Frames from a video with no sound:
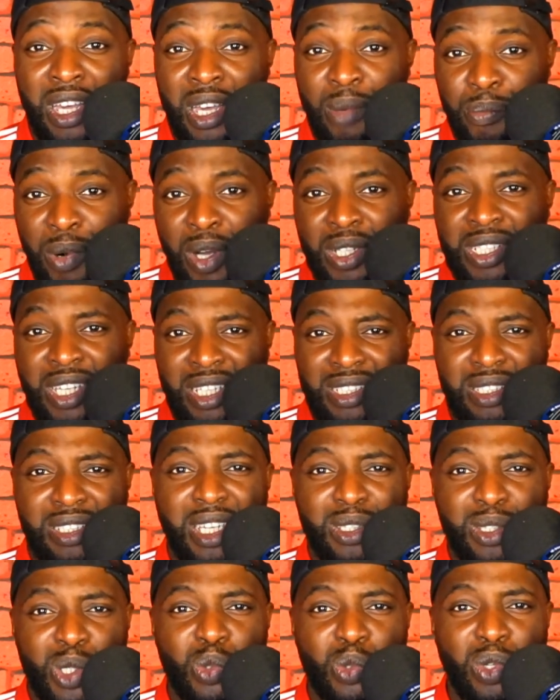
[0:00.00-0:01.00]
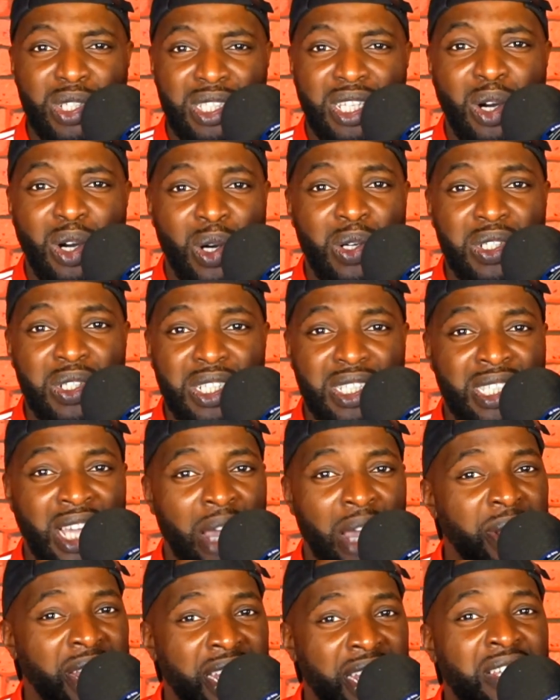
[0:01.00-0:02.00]
but Jesus was there all this
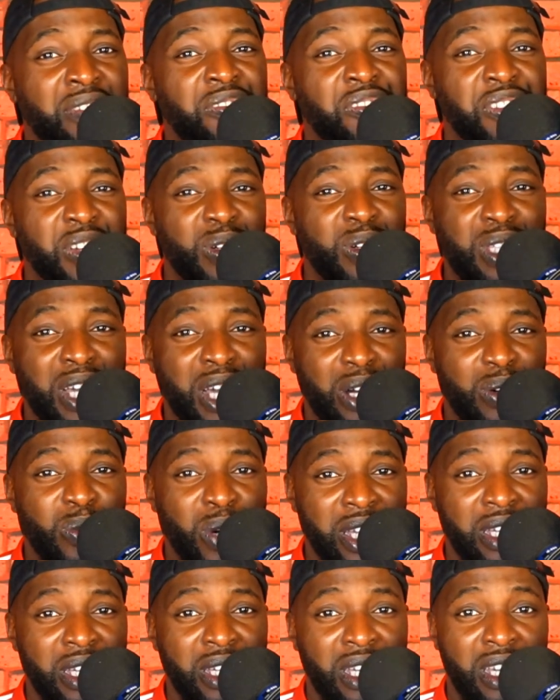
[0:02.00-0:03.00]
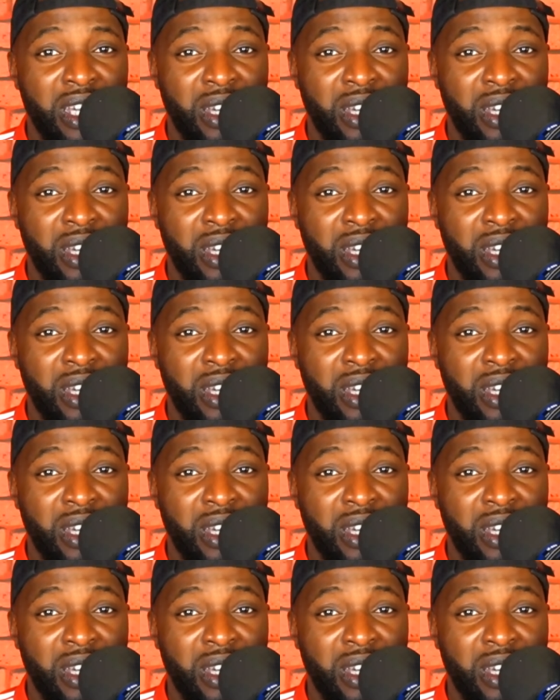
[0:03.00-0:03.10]
time and didn't feel that way